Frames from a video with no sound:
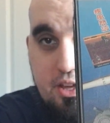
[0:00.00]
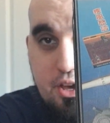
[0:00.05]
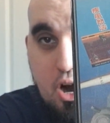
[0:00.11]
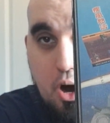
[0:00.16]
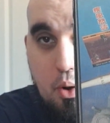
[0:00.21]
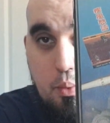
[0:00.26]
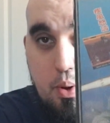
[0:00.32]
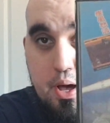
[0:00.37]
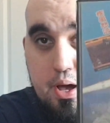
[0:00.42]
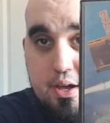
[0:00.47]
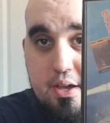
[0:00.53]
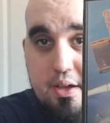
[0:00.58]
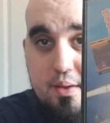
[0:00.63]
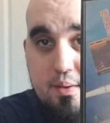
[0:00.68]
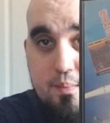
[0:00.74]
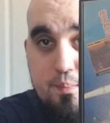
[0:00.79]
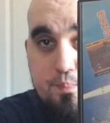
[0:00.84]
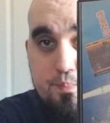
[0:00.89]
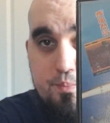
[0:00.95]
artwork.
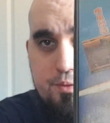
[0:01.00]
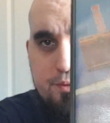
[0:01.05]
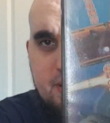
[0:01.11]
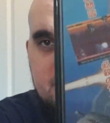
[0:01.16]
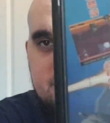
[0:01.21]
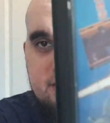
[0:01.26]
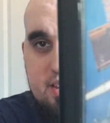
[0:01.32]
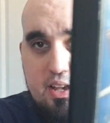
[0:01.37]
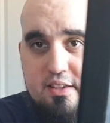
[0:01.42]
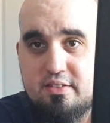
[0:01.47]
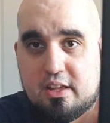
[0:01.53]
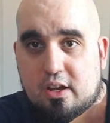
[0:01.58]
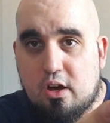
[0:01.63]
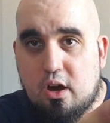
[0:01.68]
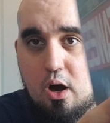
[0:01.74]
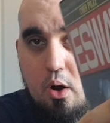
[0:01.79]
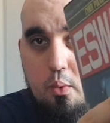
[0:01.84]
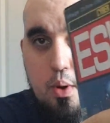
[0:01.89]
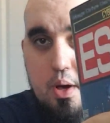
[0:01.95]
It's fantastic
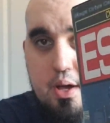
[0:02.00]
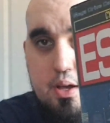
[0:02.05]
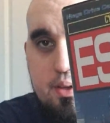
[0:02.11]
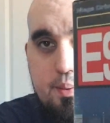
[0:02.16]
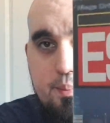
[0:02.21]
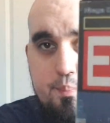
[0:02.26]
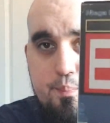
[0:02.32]
artwork.